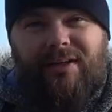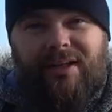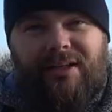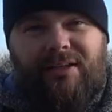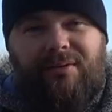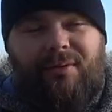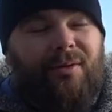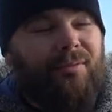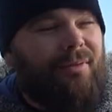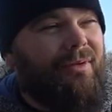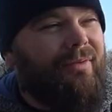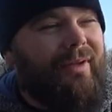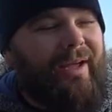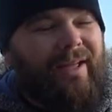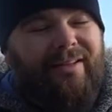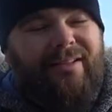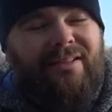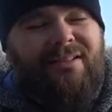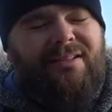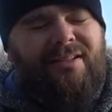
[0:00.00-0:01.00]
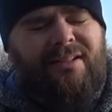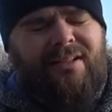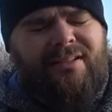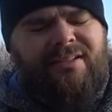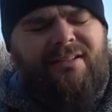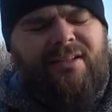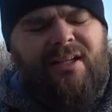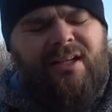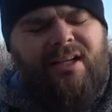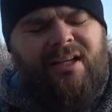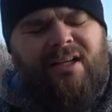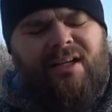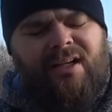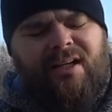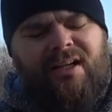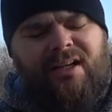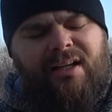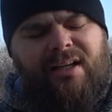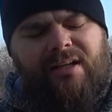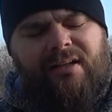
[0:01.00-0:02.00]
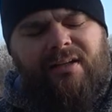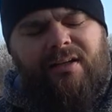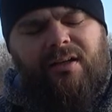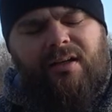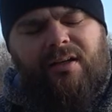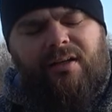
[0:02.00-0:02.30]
anywhere, we've had these things in